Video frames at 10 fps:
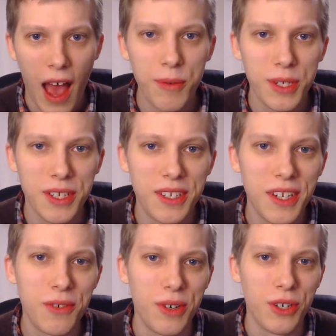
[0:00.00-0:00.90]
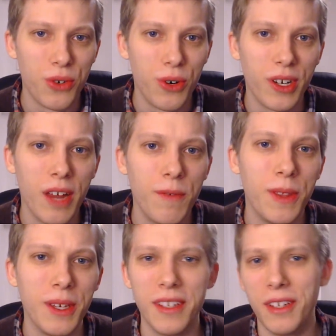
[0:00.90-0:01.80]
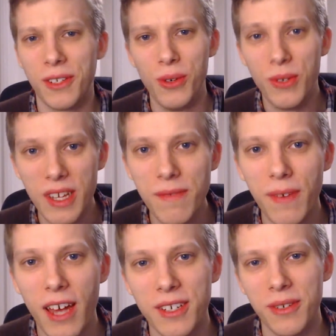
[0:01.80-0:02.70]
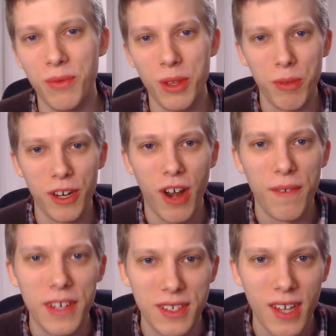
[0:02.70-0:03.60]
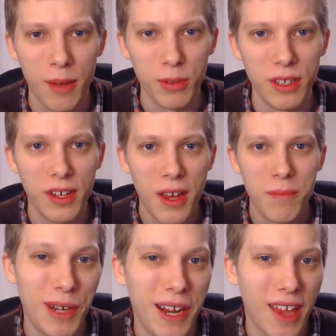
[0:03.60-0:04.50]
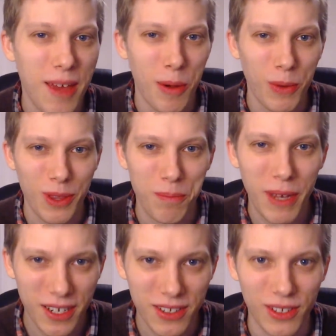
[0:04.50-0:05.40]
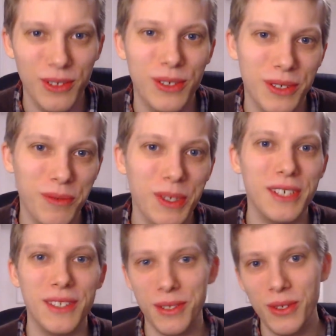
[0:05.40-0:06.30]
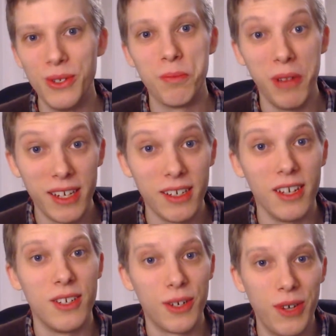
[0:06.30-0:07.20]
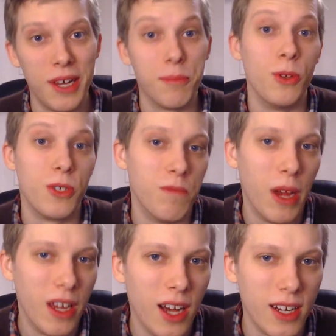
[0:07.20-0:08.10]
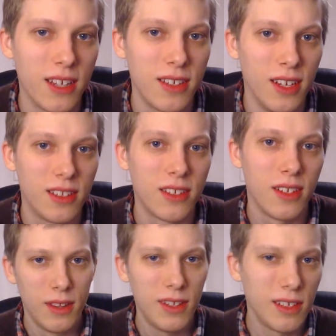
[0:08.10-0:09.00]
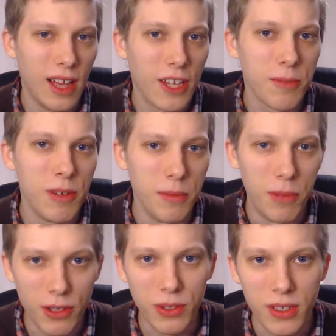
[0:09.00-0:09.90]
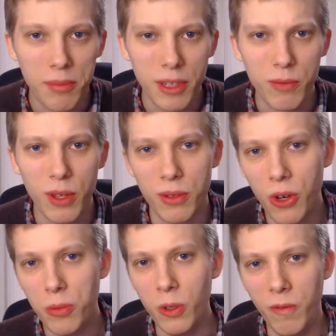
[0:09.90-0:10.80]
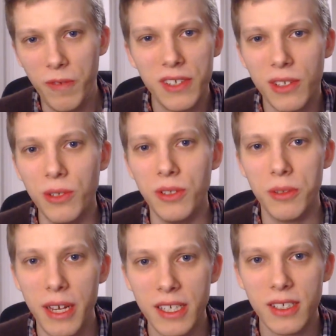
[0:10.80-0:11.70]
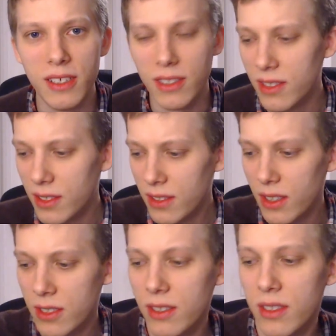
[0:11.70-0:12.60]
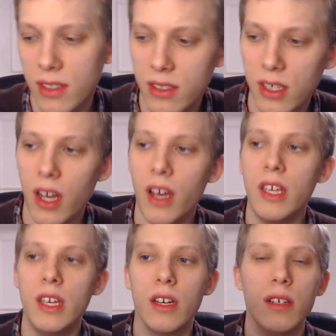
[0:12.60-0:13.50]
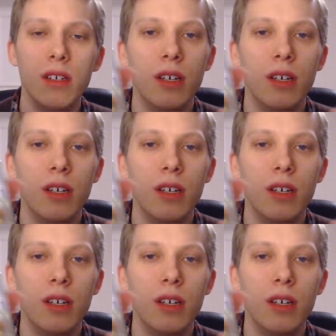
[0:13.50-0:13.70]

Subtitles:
I was considering drawing everything in a 2D fashion with my graphics tablet, but I came up with a better solution, which is to use Blender to create most of my art assets. This allows me to model something with normal physical dimensions, such as this jar here,